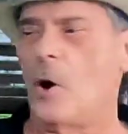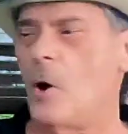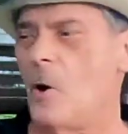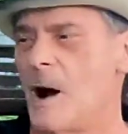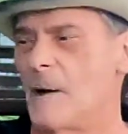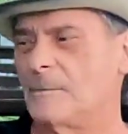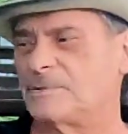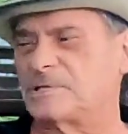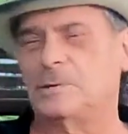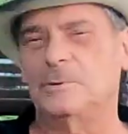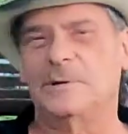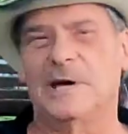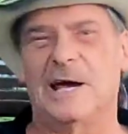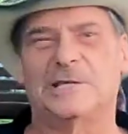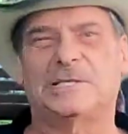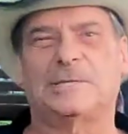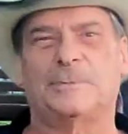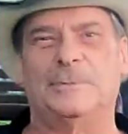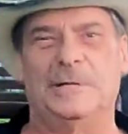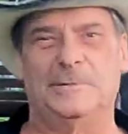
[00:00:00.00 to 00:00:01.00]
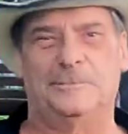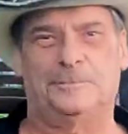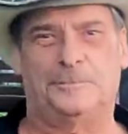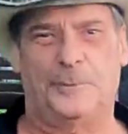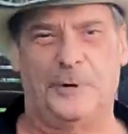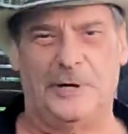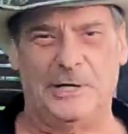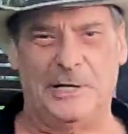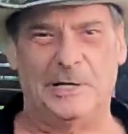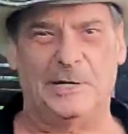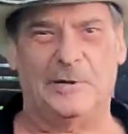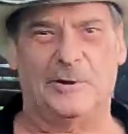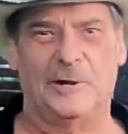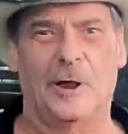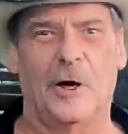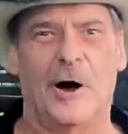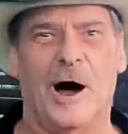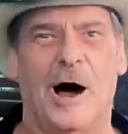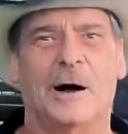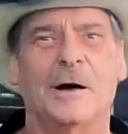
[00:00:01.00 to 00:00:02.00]
Co-op too has to be put into the
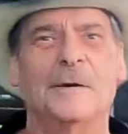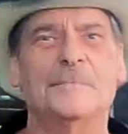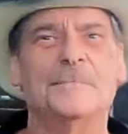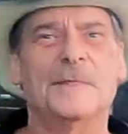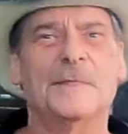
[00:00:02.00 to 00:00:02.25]
law.